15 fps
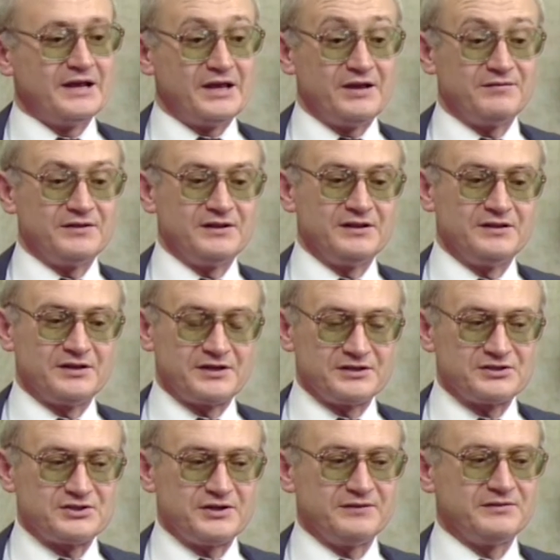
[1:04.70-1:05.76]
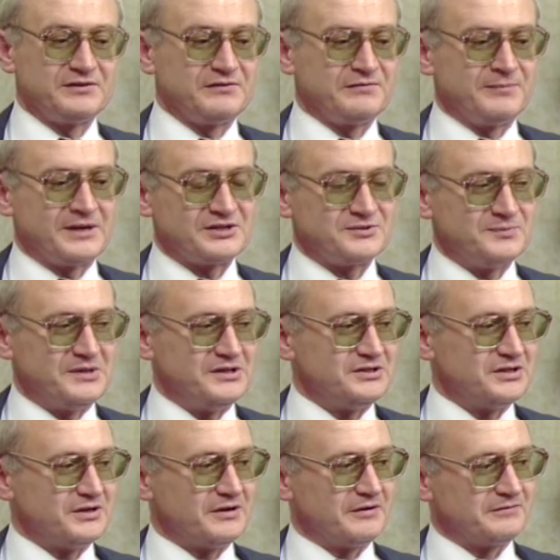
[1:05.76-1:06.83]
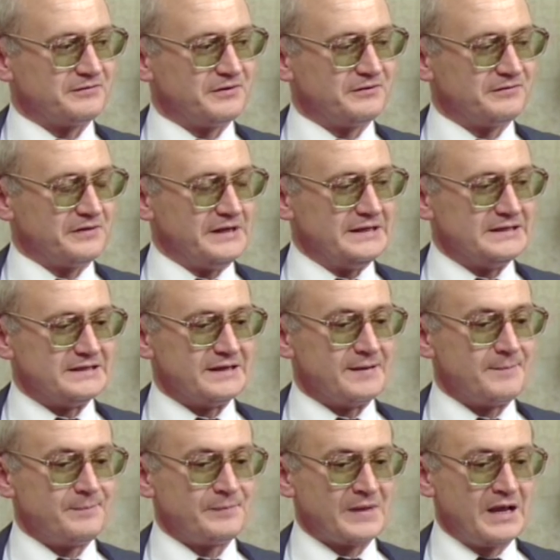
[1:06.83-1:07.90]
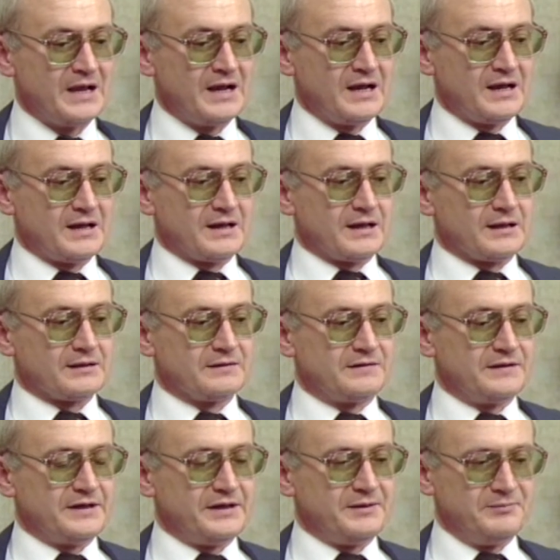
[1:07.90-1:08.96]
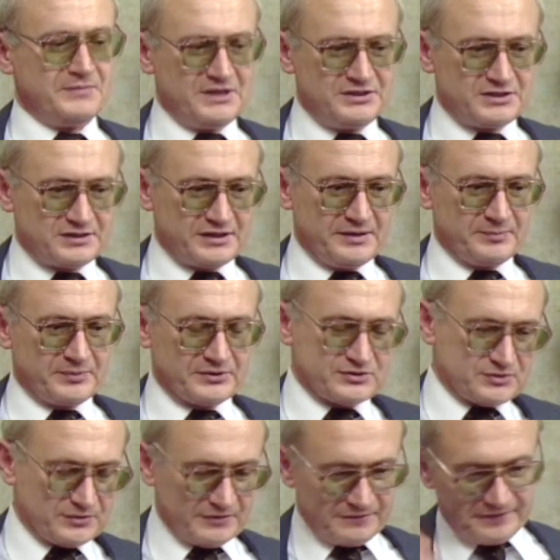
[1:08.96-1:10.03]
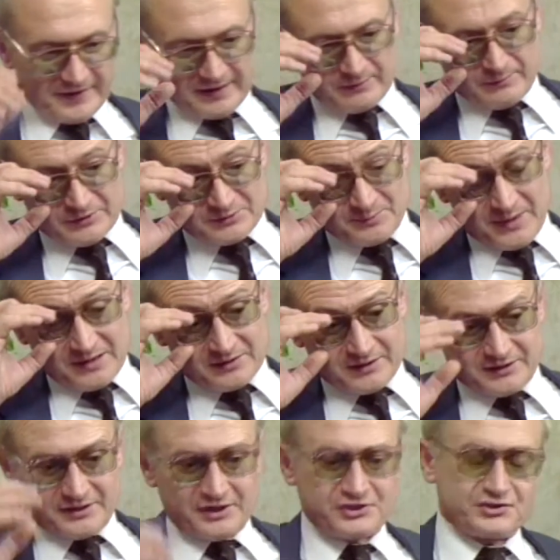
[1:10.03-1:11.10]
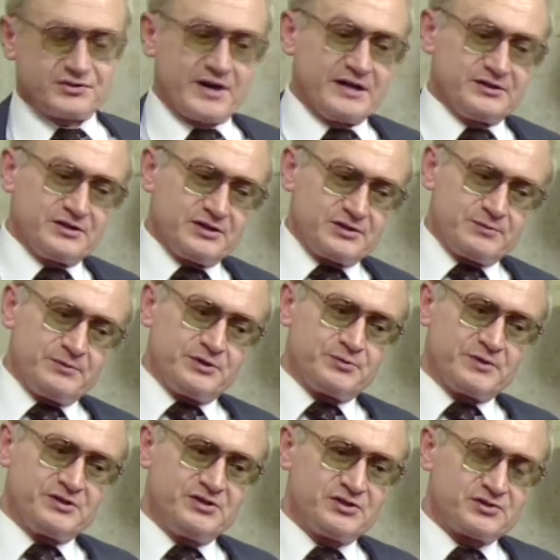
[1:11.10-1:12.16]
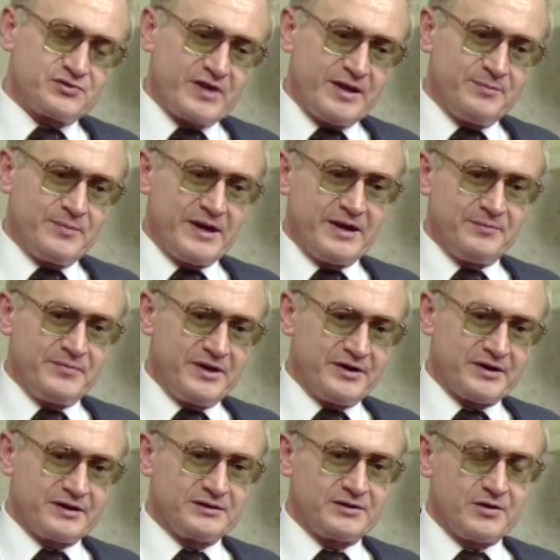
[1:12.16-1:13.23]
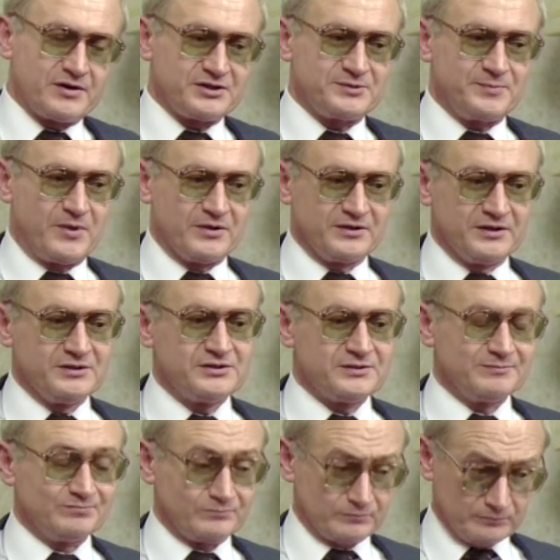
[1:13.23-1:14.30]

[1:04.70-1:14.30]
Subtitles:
even in the conservative mass media of India. The immediate impulse to defect was Bangladesh crisis, which was described by American correspondents